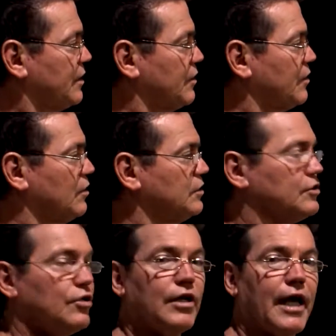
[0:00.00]
those
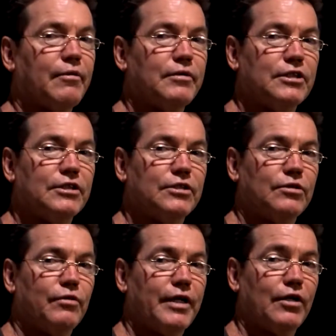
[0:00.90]
two languages
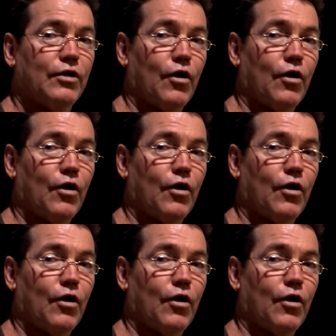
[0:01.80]
written